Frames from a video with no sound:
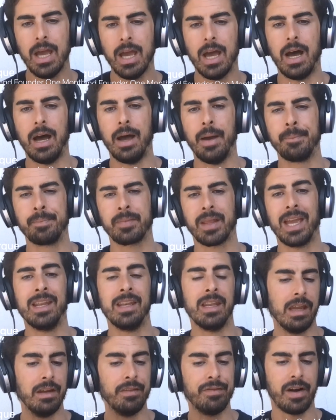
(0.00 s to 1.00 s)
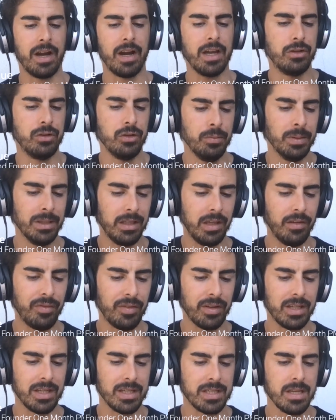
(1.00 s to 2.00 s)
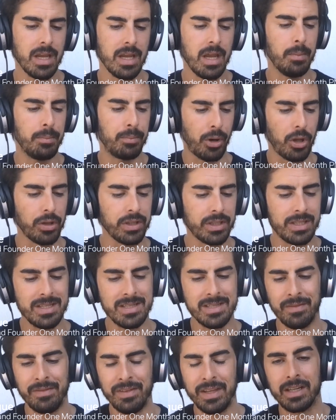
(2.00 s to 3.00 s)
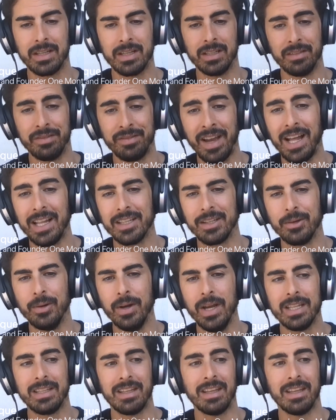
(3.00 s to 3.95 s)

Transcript: Um, and if I do believe in this product is a vehicle of value,